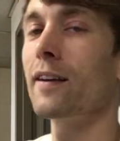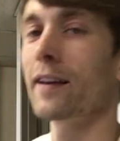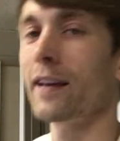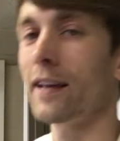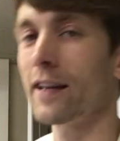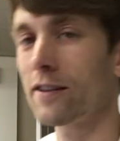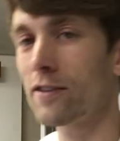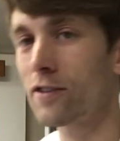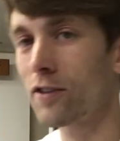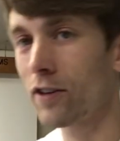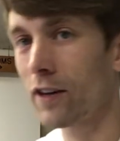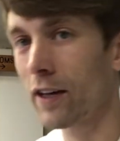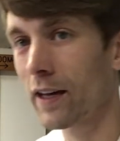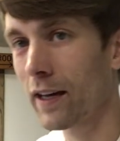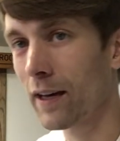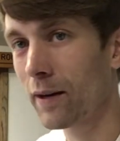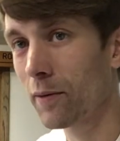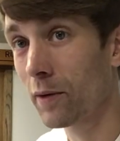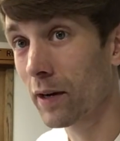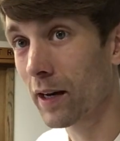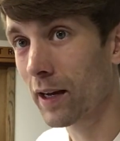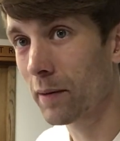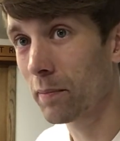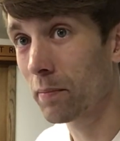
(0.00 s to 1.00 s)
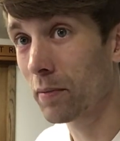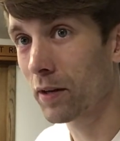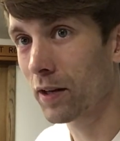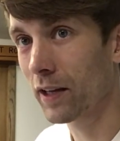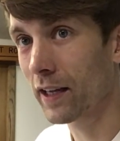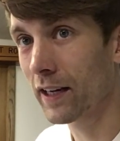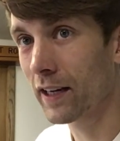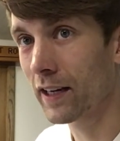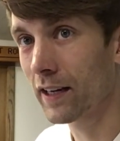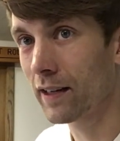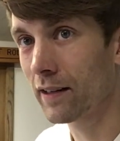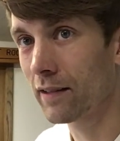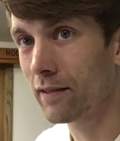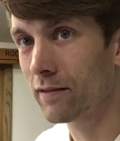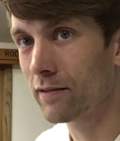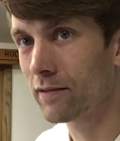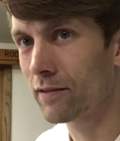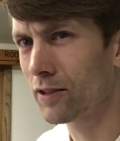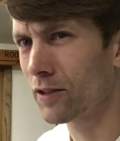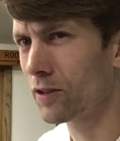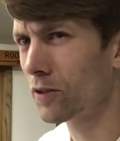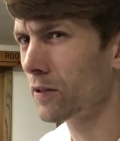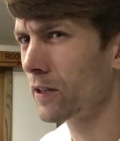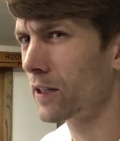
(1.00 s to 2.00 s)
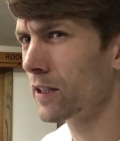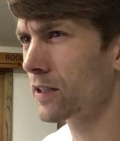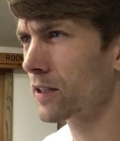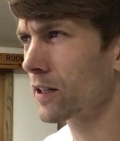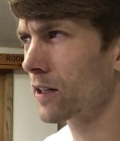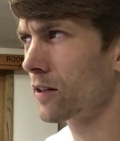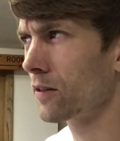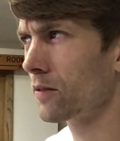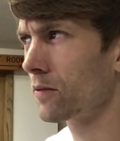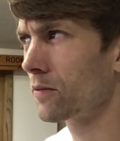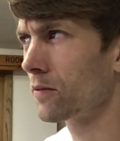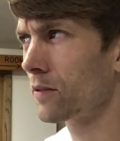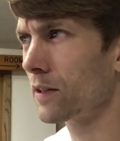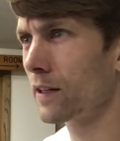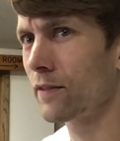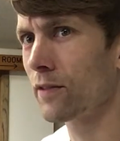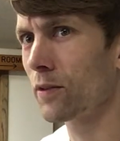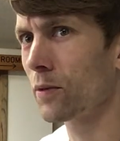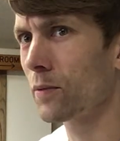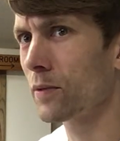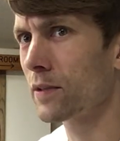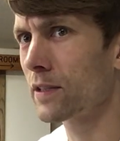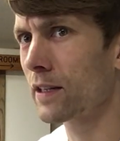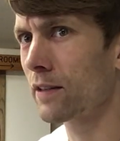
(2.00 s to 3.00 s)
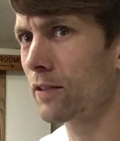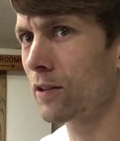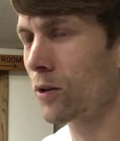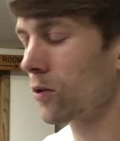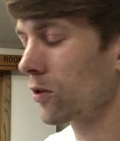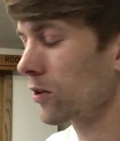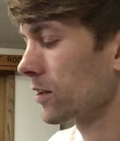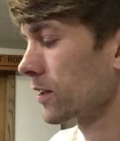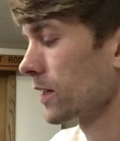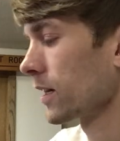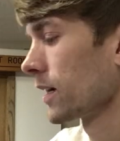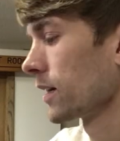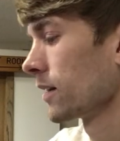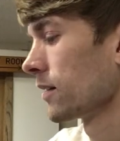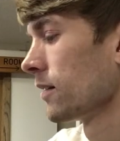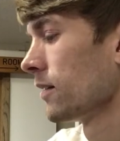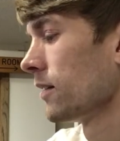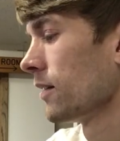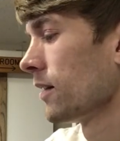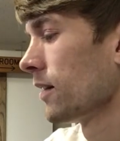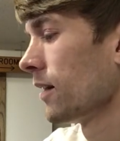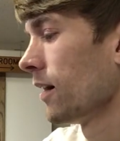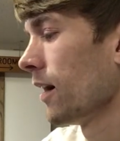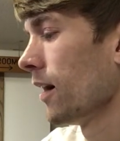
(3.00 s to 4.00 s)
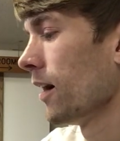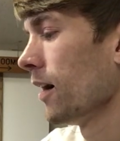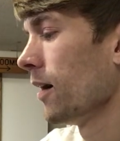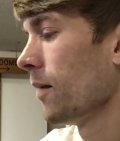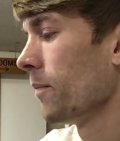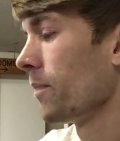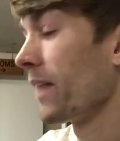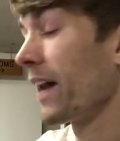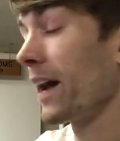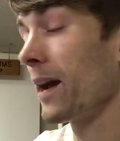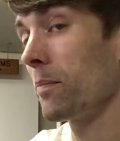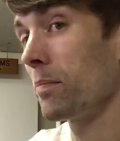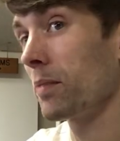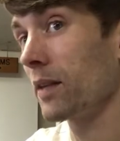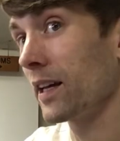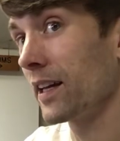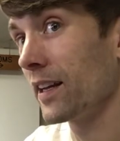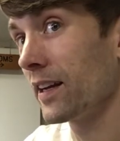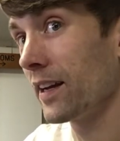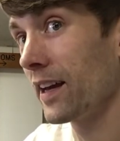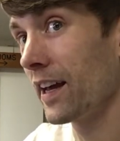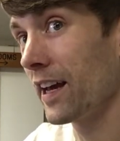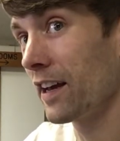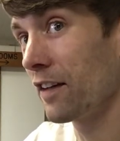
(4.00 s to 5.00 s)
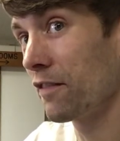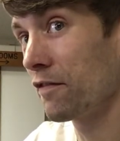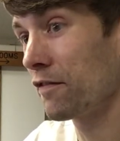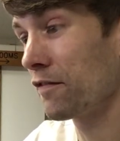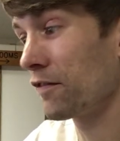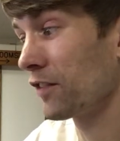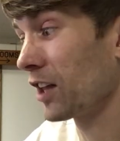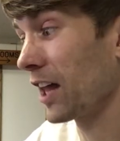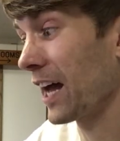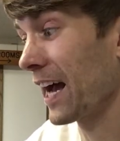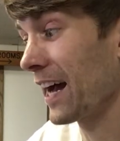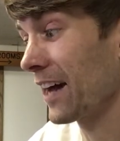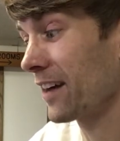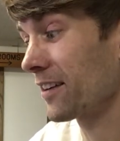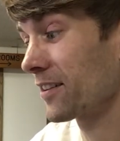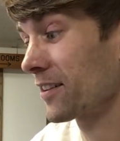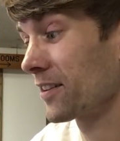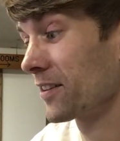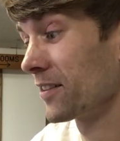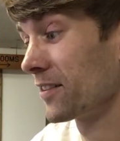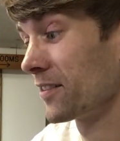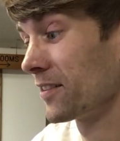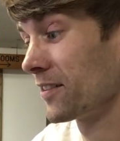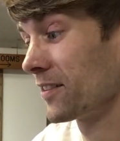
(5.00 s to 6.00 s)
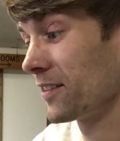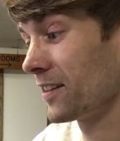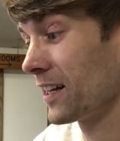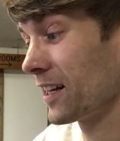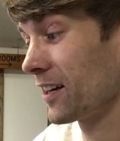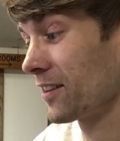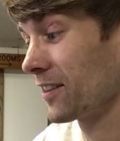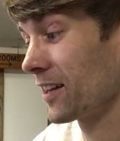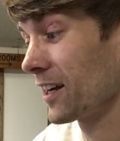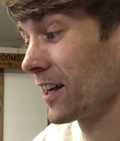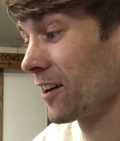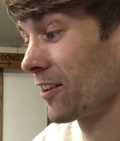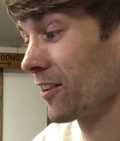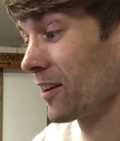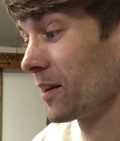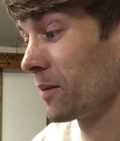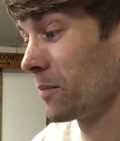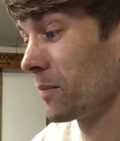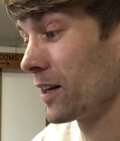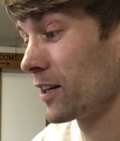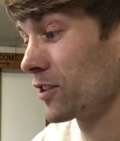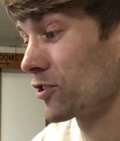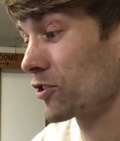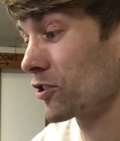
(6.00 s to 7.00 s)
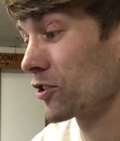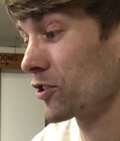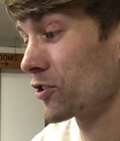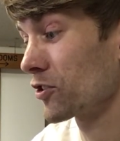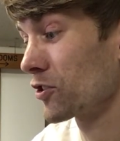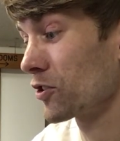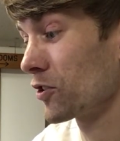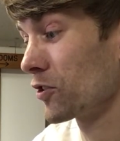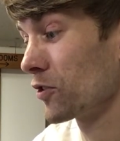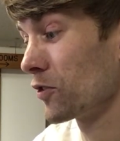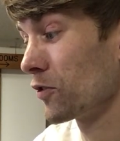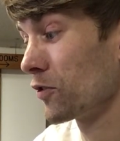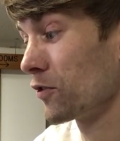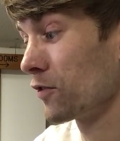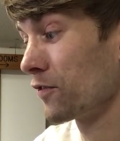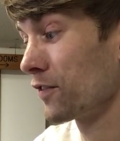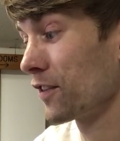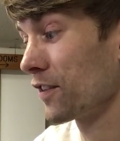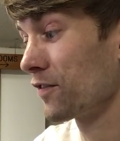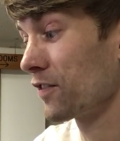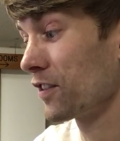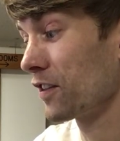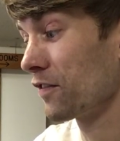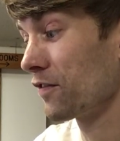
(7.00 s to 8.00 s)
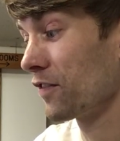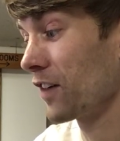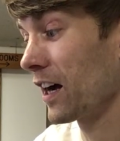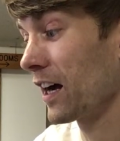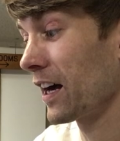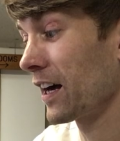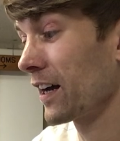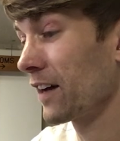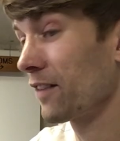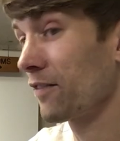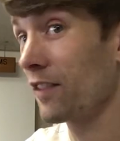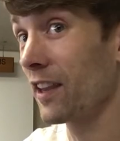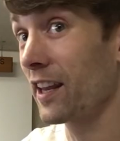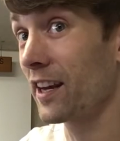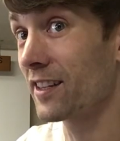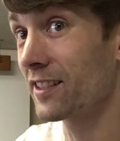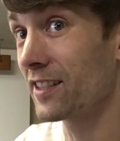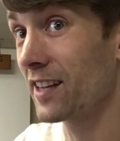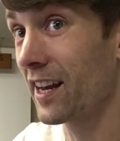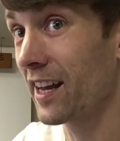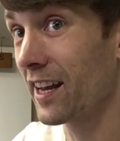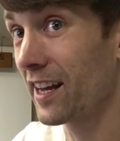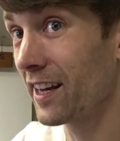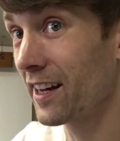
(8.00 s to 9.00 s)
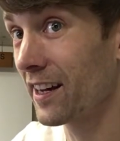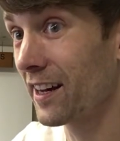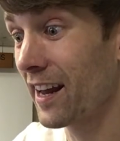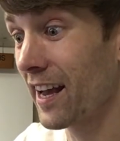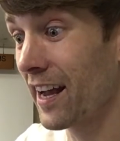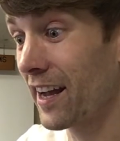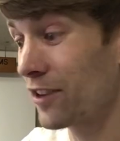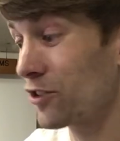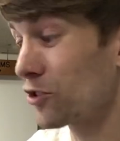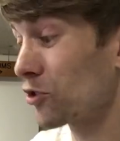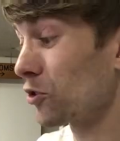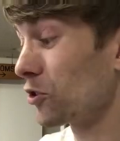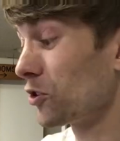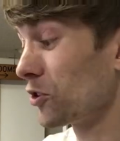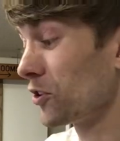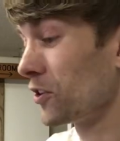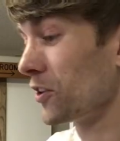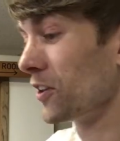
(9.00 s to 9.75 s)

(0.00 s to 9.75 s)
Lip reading: Yesterday when I played it, or 2 days ago, whenever it was I recorded that, I played an A flat down there and measured 255. That is an A natural.